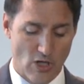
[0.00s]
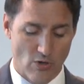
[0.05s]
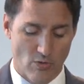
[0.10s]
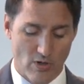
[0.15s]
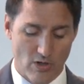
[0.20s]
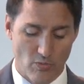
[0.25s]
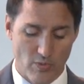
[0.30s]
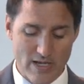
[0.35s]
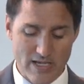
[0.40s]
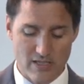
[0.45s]

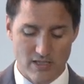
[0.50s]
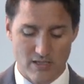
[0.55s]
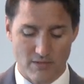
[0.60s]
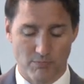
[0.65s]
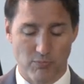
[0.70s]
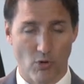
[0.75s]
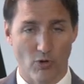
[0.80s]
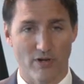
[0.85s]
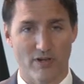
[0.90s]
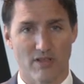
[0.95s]
When we
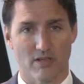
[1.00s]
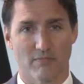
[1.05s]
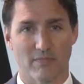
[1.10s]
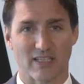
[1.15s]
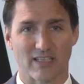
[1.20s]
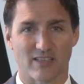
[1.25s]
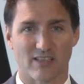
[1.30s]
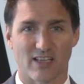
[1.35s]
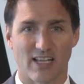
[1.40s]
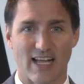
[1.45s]
support the
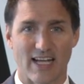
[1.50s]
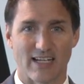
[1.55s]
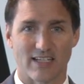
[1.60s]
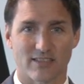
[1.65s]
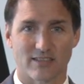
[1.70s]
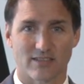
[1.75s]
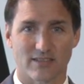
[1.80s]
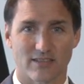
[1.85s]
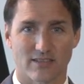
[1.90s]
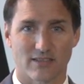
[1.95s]
middle
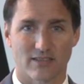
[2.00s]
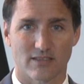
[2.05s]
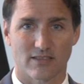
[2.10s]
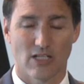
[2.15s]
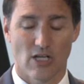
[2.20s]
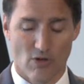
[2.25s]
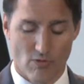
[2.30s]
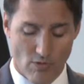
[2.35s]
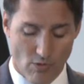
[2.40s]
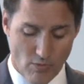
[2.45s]
class,
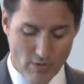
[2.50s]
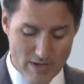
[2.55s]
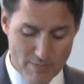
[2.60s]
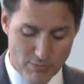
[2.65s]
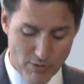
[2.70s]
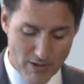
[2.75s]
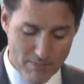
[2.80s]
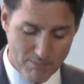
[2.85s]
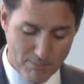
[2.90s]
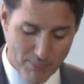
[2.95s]
when we
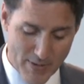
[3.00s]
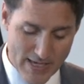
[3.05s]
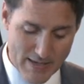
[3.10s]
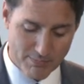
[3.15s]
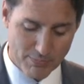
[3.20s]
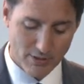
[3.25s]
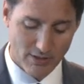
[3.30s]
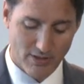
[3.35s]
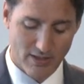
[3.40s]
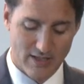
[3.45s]
put
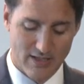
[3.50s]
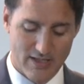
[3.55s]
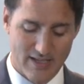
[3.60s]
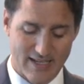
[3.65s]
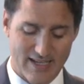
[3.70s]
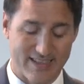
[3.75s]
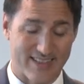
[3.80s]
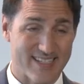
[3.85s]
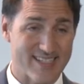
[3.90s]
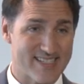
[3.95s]
people
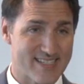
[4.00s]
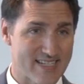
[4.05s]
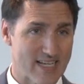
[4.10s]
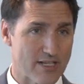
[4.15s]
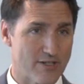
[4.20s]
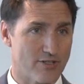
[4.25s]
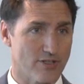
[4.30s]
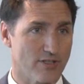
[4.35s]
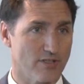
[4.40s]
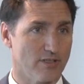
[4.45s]
at the
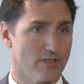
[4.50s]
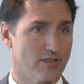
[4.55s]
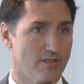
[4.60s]
center,